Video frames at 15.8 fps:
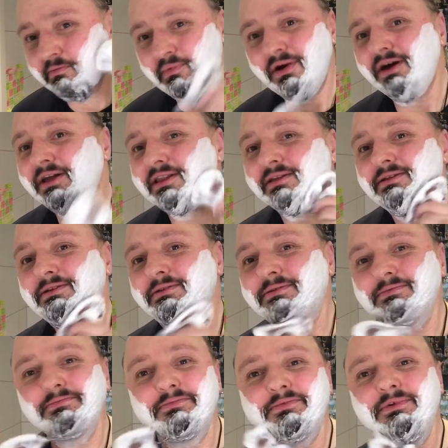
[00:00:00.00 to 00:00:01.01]
but
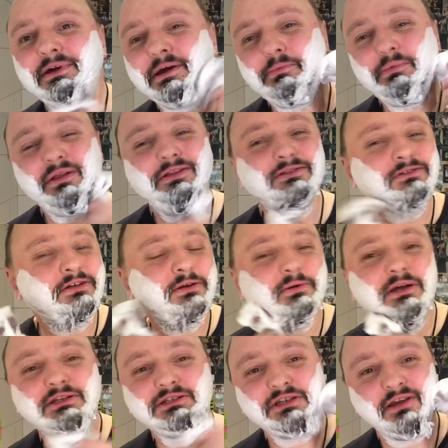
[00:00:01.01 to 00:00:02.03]
I've been
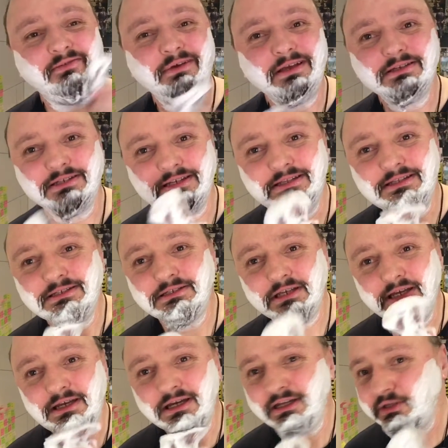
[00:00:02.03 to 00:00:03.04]
wet shaving since
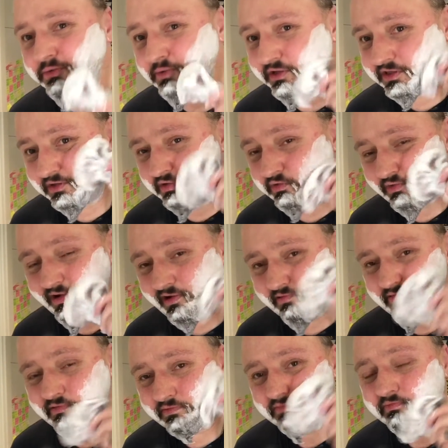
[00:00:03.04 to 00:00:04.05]

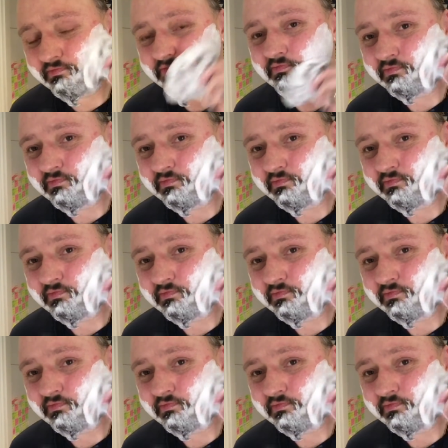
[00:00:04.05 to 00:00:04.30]
2012,